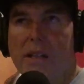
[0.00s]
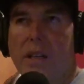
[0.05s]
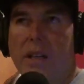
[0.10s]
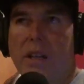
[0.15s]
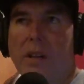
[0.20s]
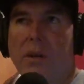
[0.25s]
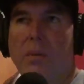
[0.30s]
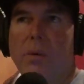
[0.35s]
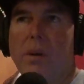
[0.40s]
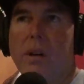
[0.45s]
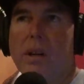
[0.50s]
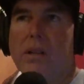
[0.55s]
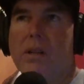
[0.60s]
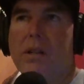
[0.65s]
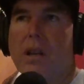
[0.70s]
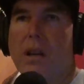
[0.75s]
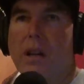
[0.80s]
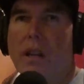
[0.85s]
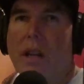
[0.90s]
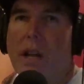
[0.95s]
in the woods?
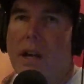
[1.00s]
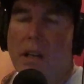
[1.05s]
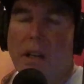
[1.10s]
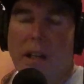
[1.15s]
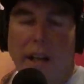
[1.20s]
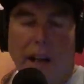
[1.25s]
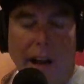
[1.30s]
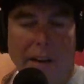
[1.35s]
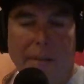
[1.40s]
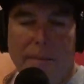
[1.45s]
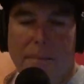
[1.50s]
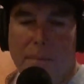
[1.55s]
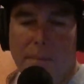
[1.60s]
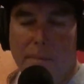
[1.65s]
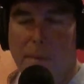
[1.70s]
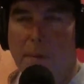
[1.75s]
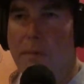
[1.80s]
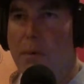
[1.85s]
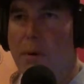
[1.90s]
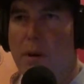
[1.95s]
Luckily, I have,
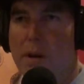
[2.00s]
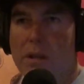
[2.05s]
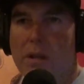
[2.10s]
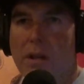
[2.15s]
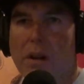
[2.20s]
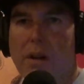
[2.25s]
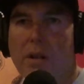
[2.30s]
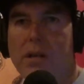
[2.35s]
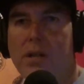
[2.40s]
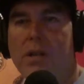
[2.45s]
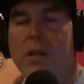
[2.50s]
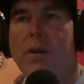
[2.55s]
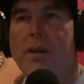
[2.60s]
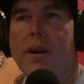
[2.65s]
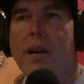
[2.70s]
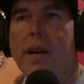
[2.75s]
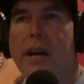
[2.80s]
before it started snowing,